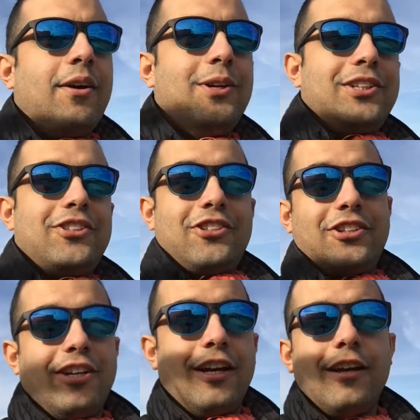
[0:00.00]
which
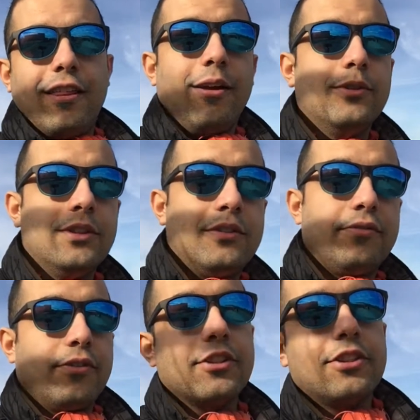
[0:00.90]
that was
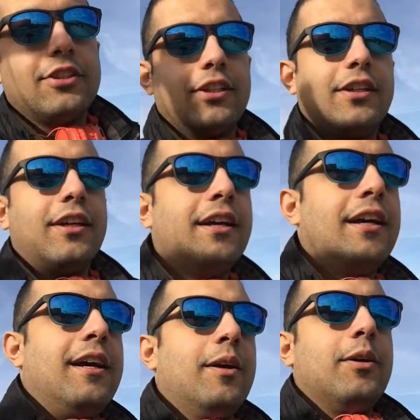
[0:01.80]
first
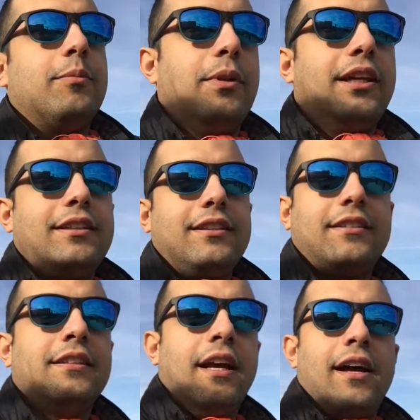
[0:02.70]

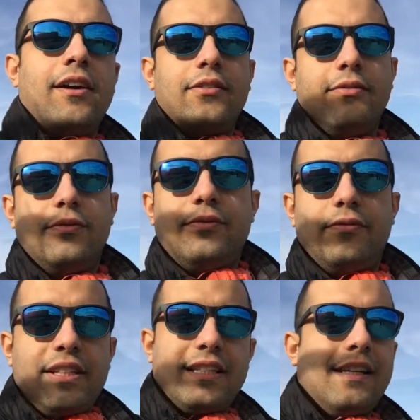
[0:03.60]
place I've
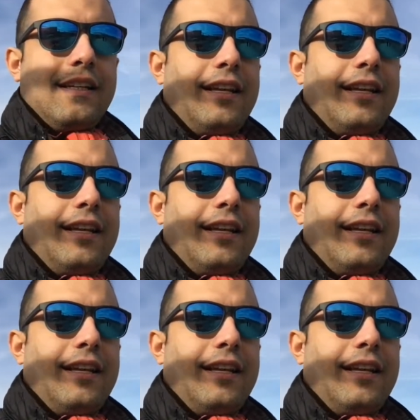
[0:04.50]
visited